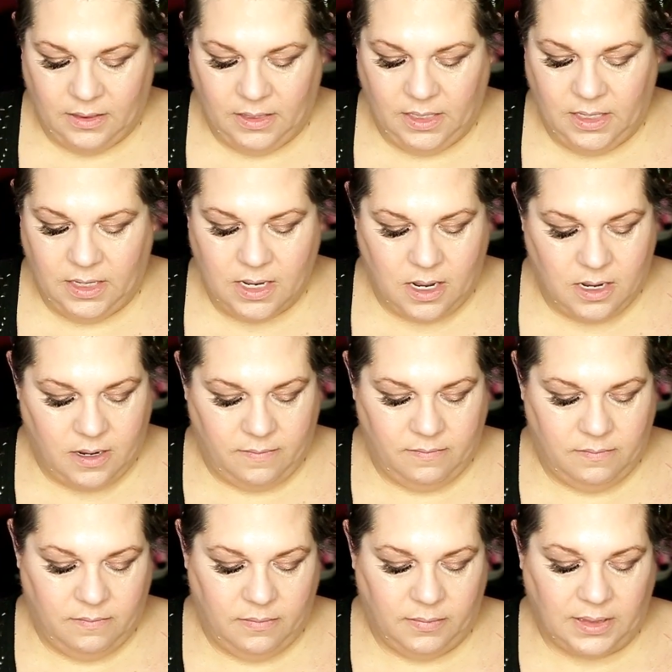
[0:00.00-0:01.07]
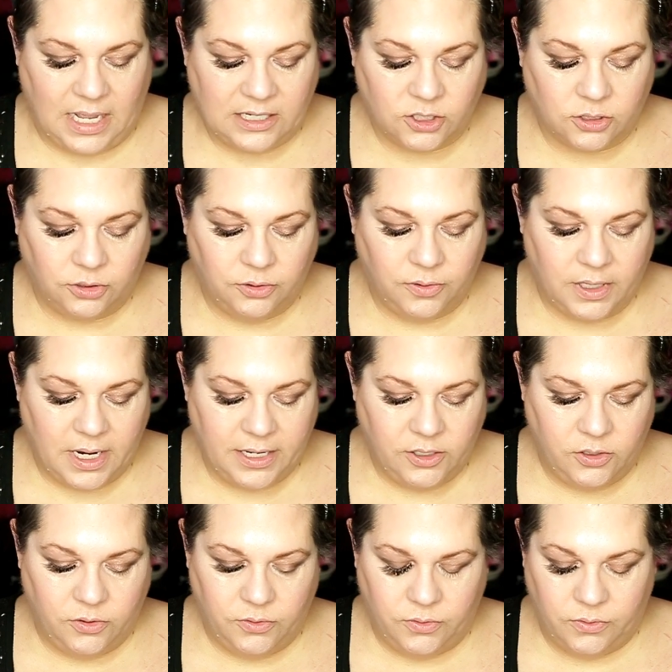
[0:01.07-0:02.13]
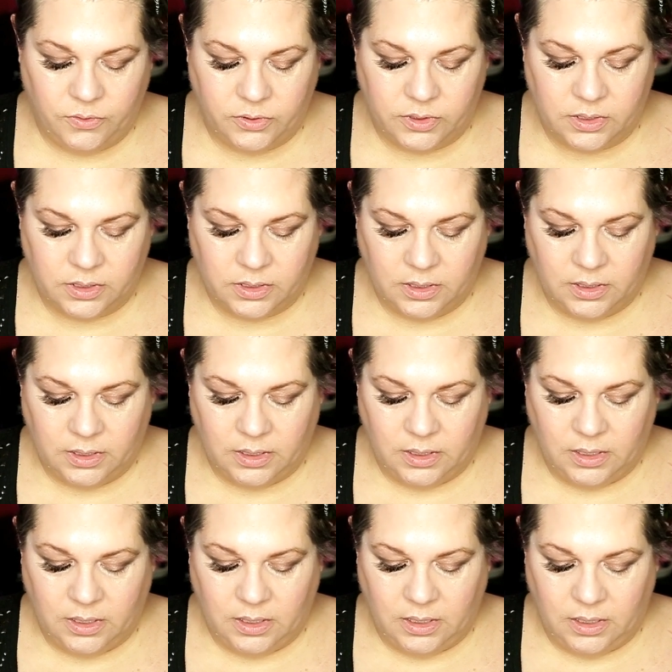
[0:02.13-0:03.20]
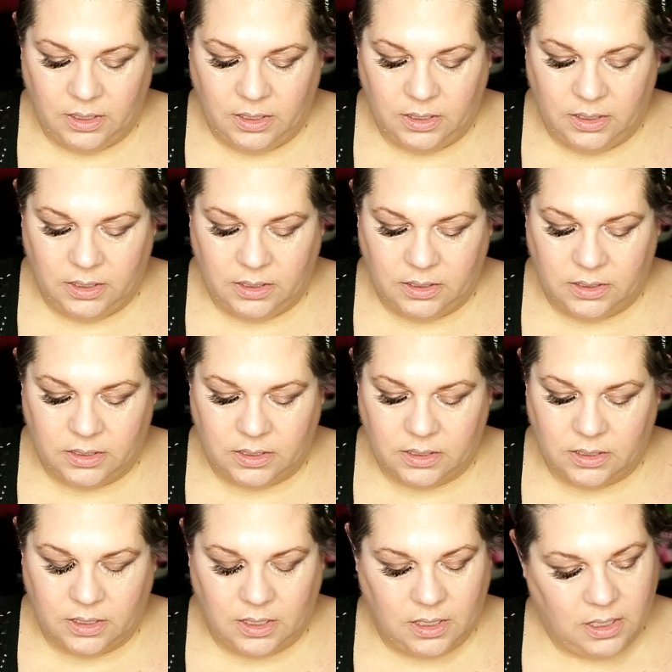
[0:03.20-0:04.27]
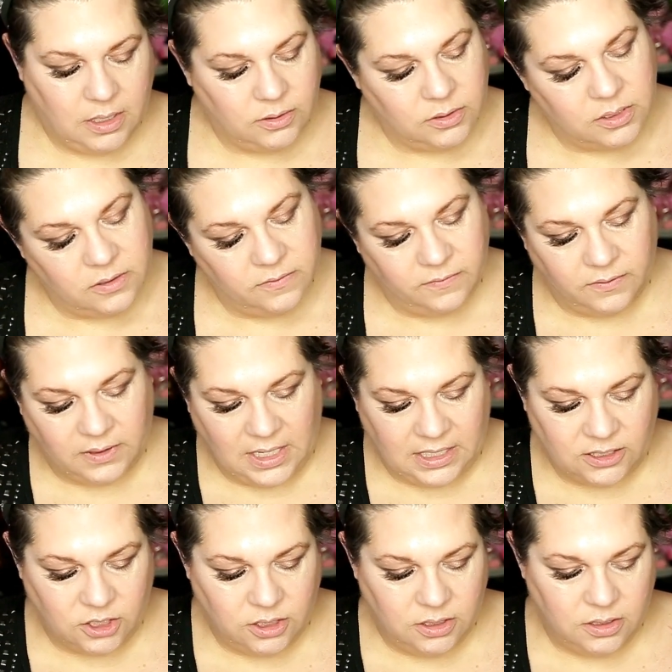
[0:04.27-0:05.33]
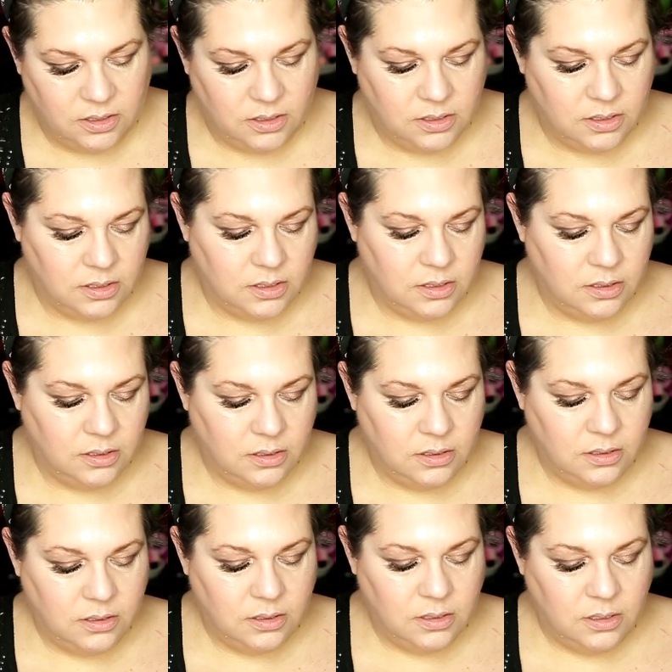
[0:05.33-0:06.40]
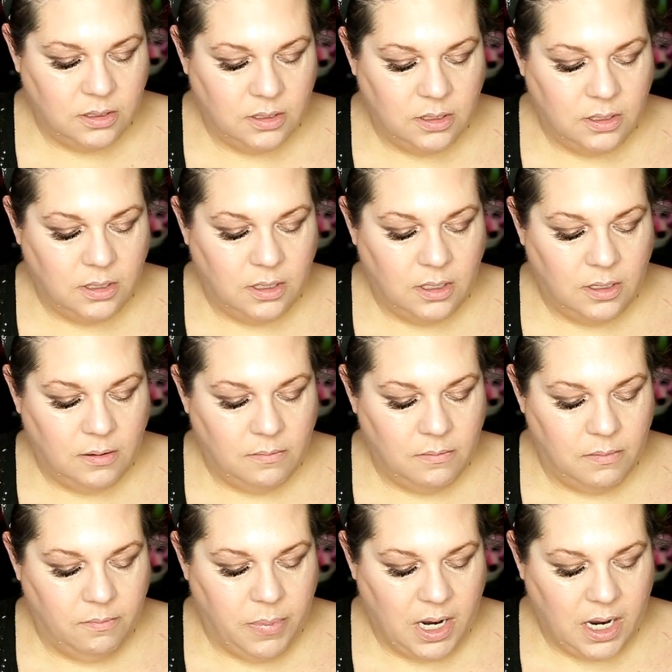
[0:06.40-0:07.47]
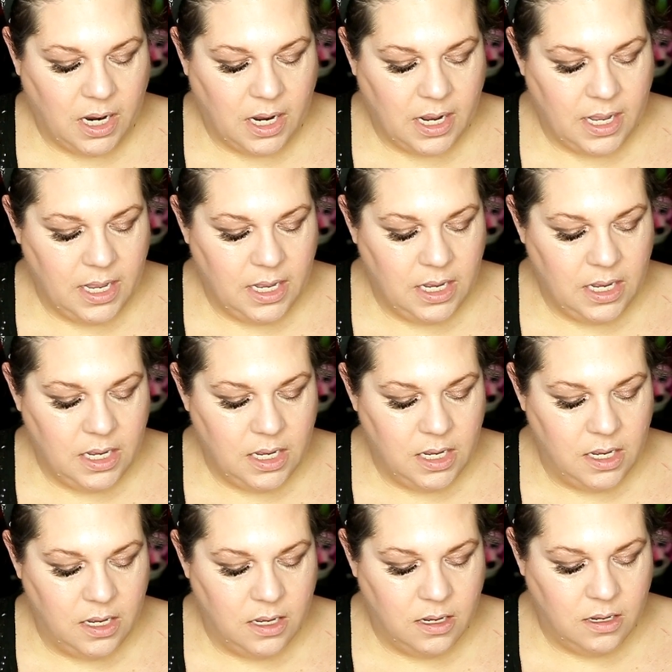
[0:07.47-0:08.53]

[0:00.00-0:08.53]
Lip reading: The lash glue that I use is House of Lashes by...